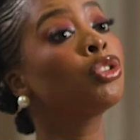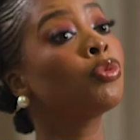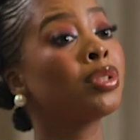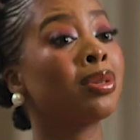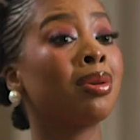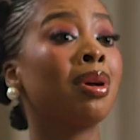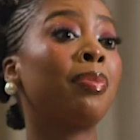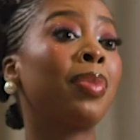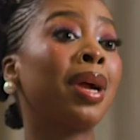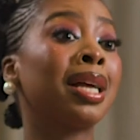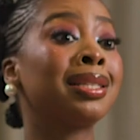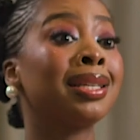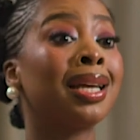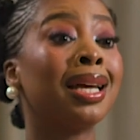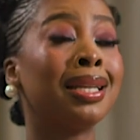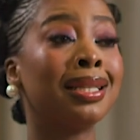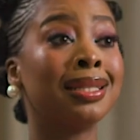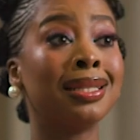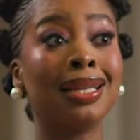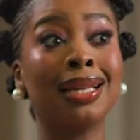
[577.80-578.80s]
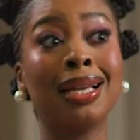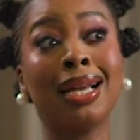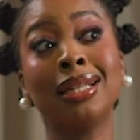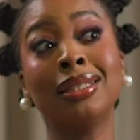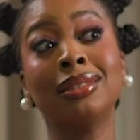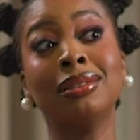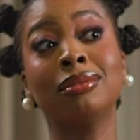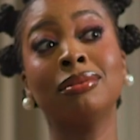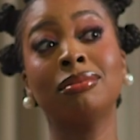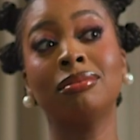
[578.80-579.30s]
too much about practicality, it
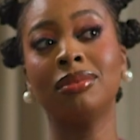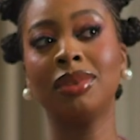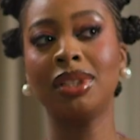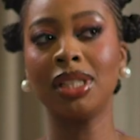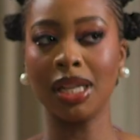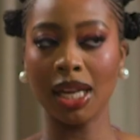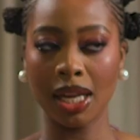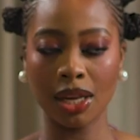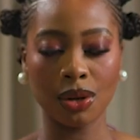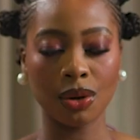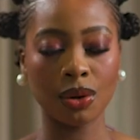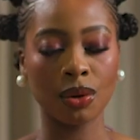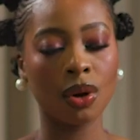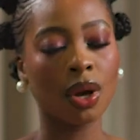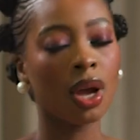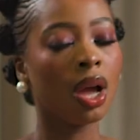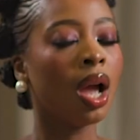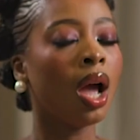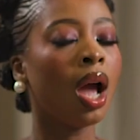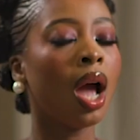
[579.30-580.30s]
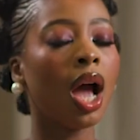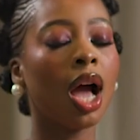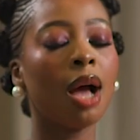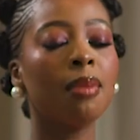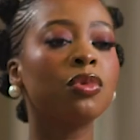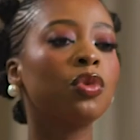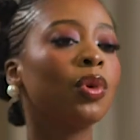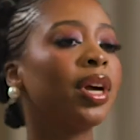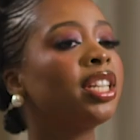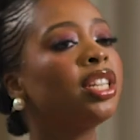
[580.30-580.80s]
can delay you.
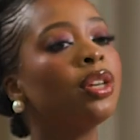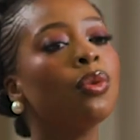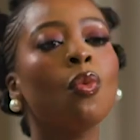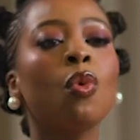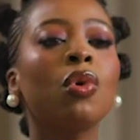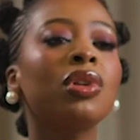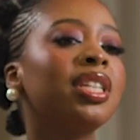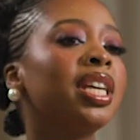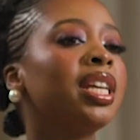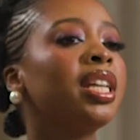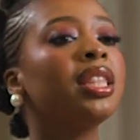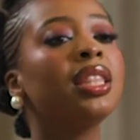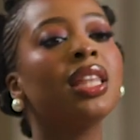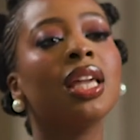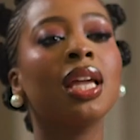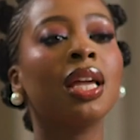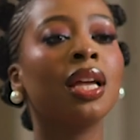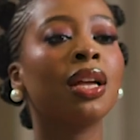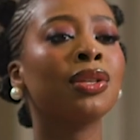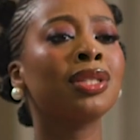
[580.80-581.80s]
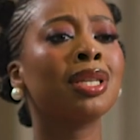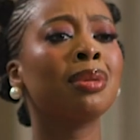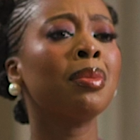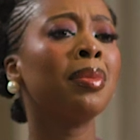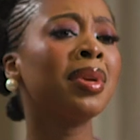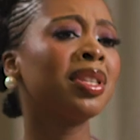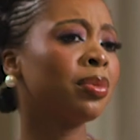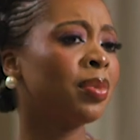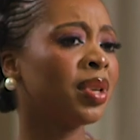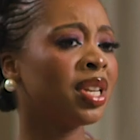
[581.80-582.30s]
So I didn't want anything, because I
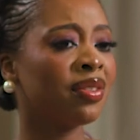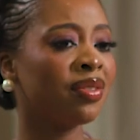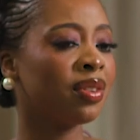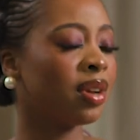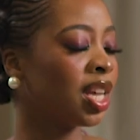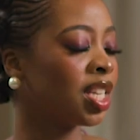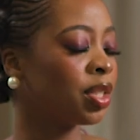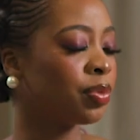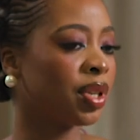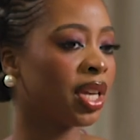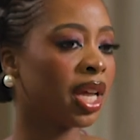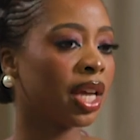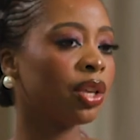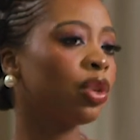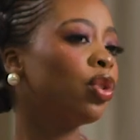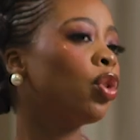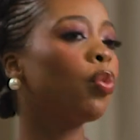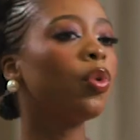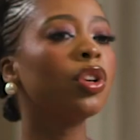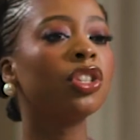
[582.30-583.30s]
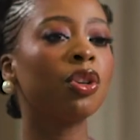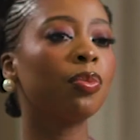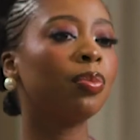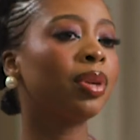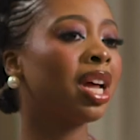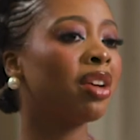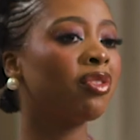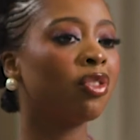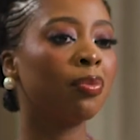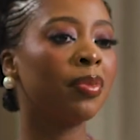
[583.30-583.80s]
remember somebody even asked me like, what's your
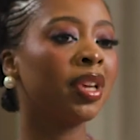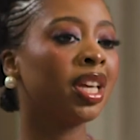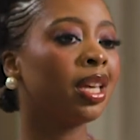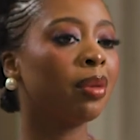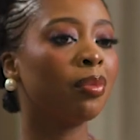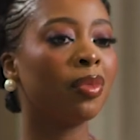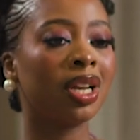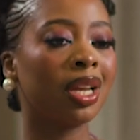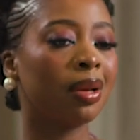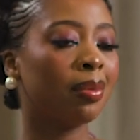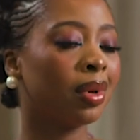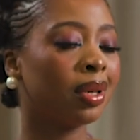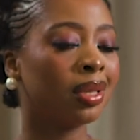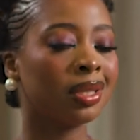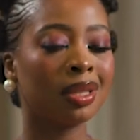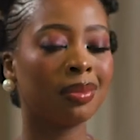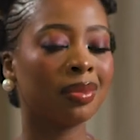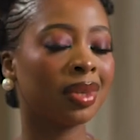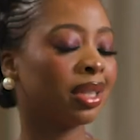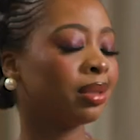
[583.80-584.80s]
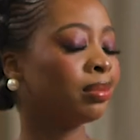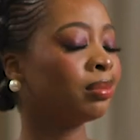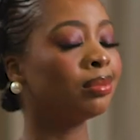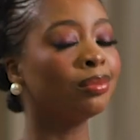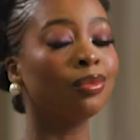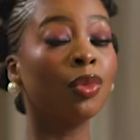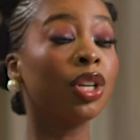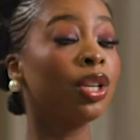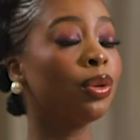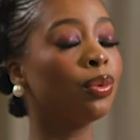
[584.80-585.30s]
plan for making money about this? I'm like,
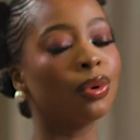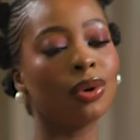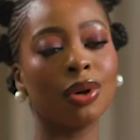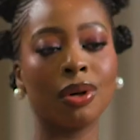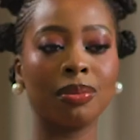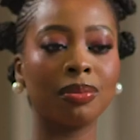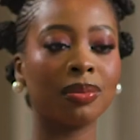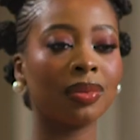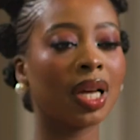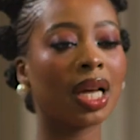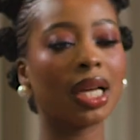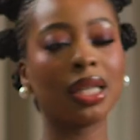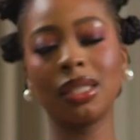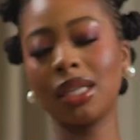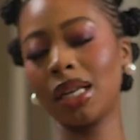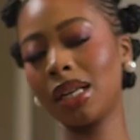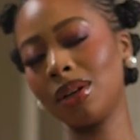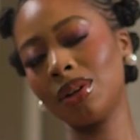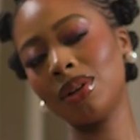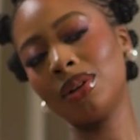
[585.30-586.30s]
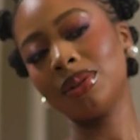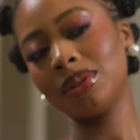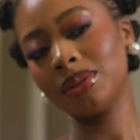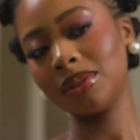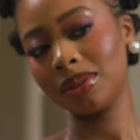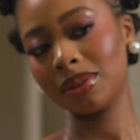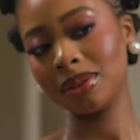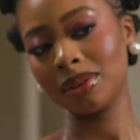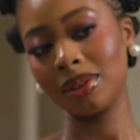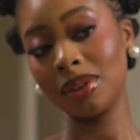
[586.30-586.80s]
money will come. And hello,
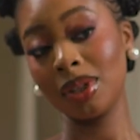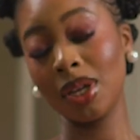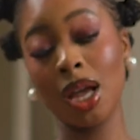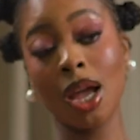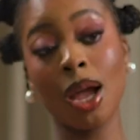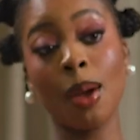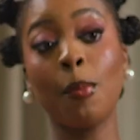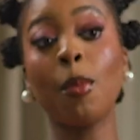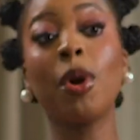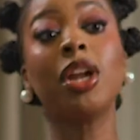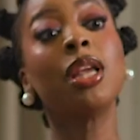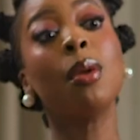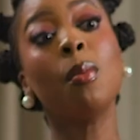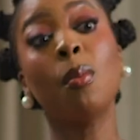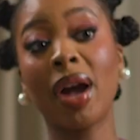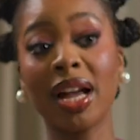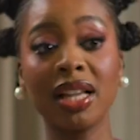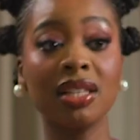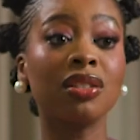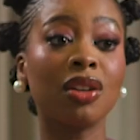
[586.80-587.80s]
money might